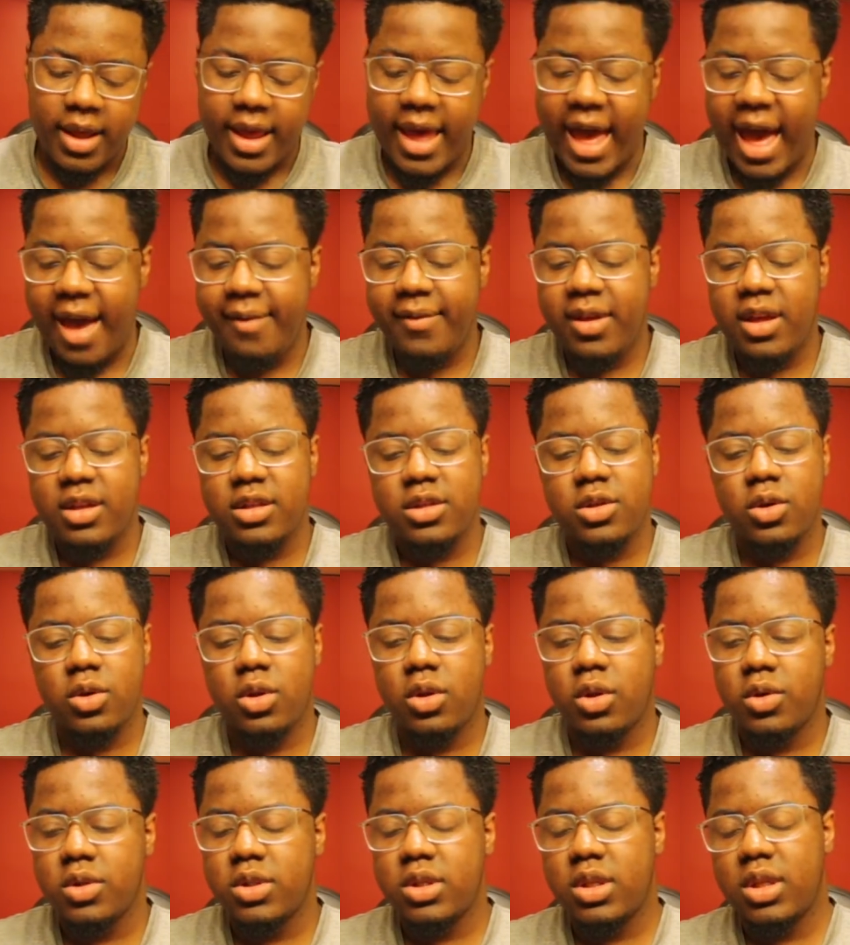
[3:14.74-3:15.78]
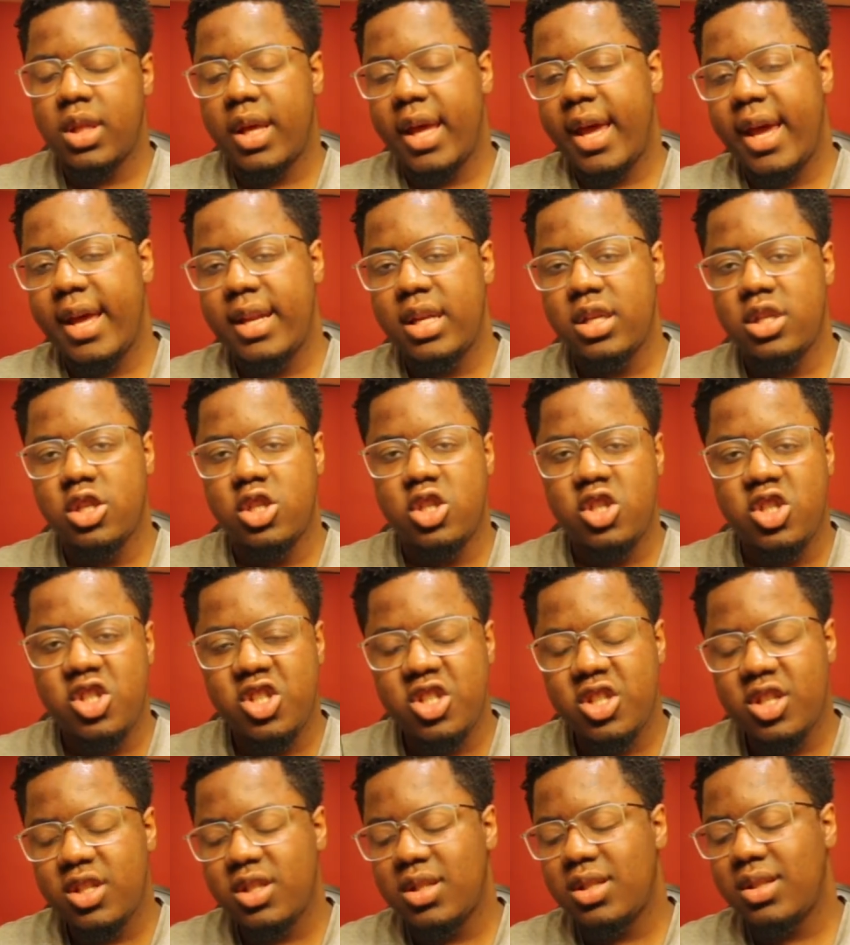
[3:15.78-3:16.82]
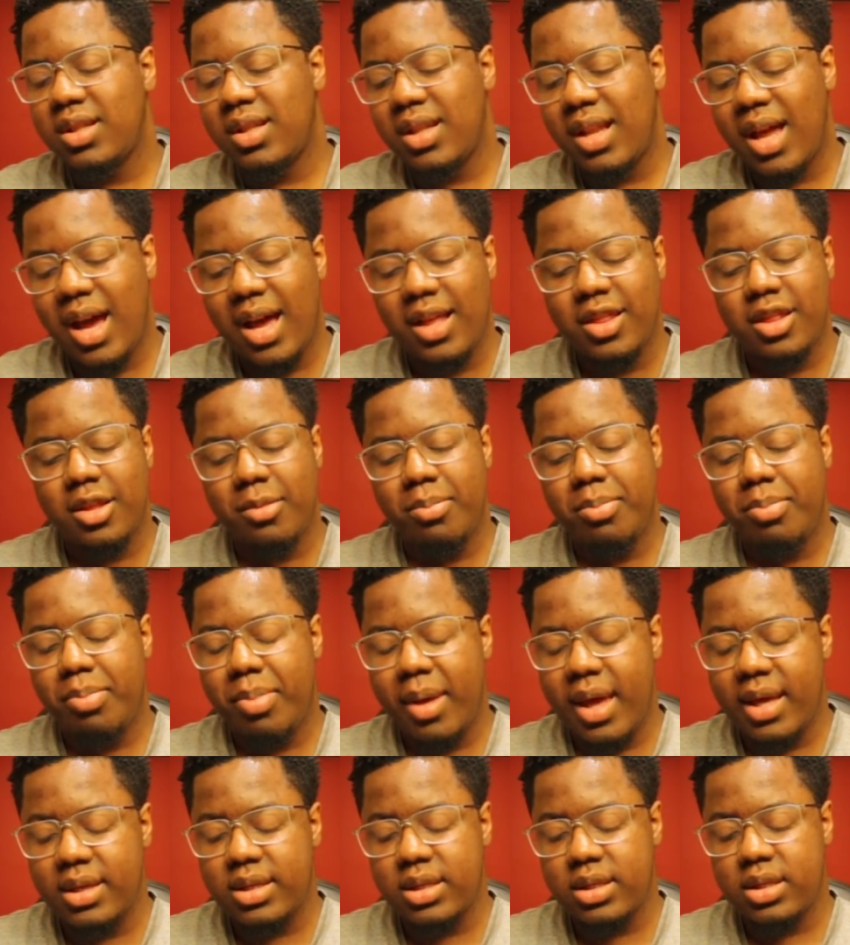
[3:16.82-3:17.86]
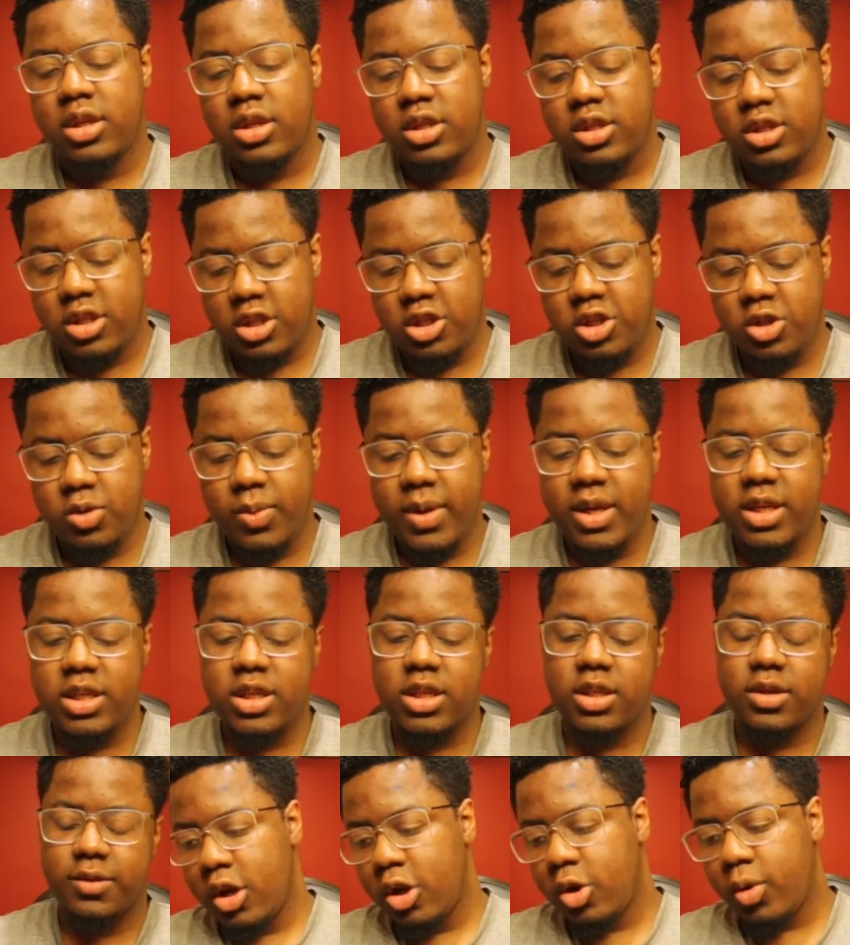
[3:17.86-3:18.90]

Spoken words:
having it so close to the hand is just not the best situation.